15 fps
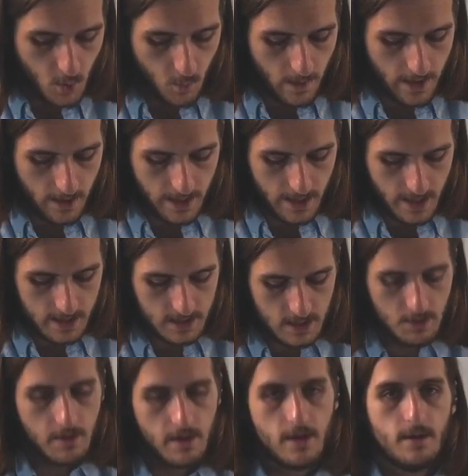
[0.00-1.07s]
where a
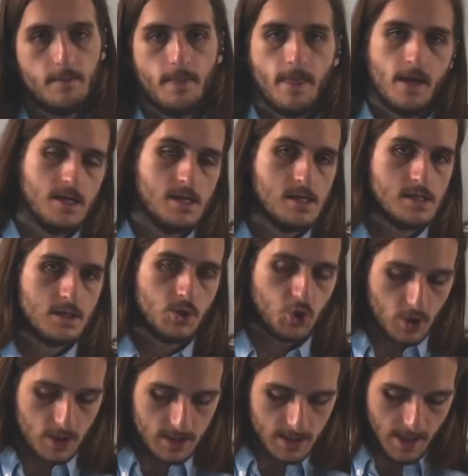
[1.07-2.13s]
histogram is
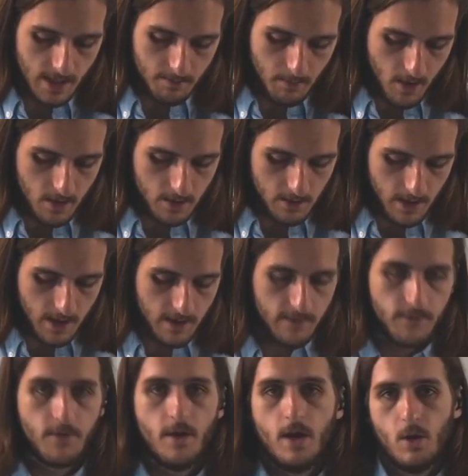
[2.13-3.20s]
just a bar
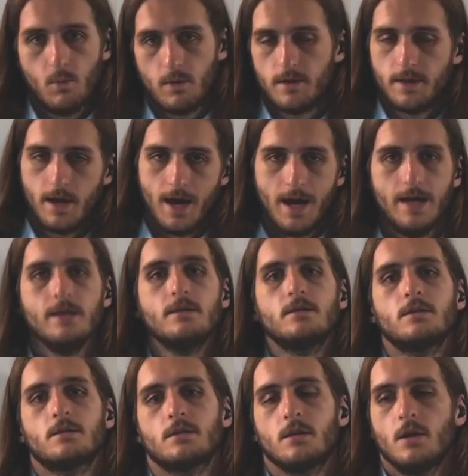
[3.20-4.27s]
graph where the
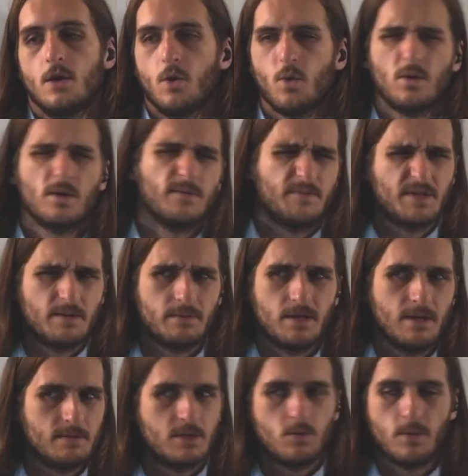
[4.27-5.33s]
heights or
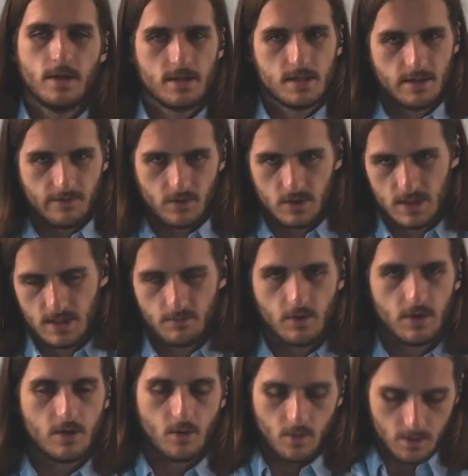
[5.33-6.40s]
sometimes the widths, if you see them
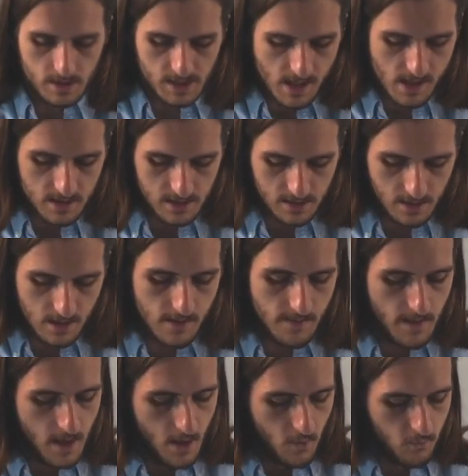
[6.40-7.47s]
written
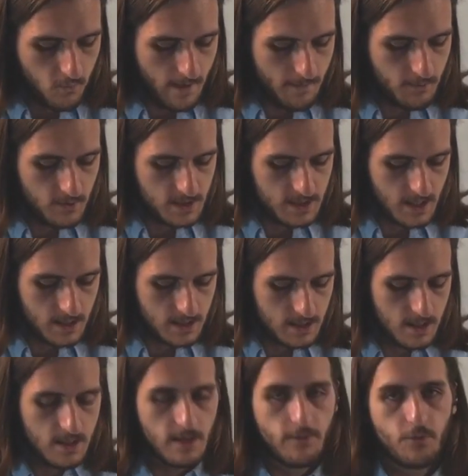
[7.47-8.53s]
horizontally, represent
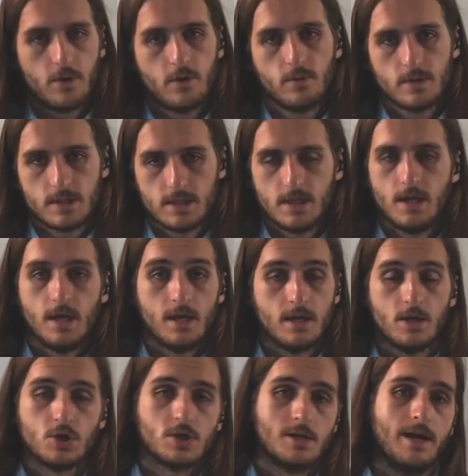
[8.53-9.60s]
the frequency in
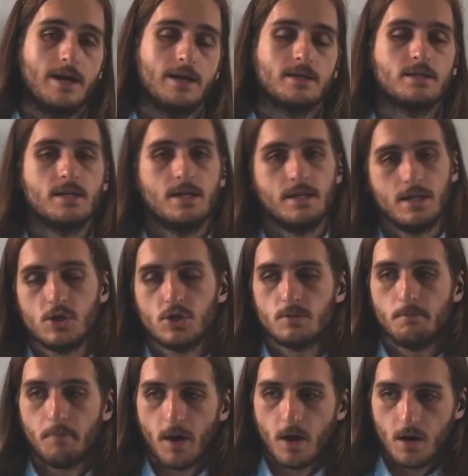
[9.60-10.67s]
each class, and
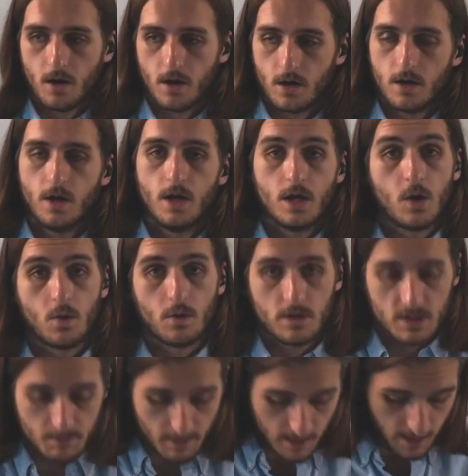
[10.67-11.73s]
each bar
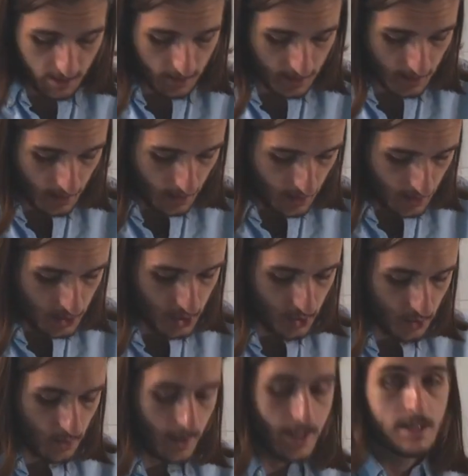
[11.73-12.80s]
corresponds
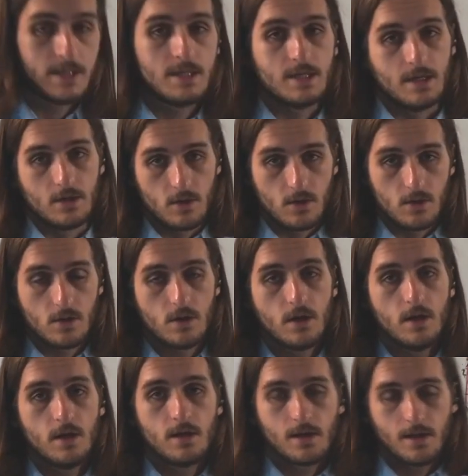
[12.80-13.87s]
to a single
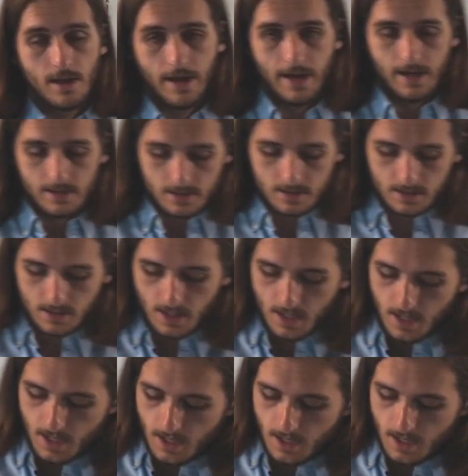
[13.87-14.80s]
class.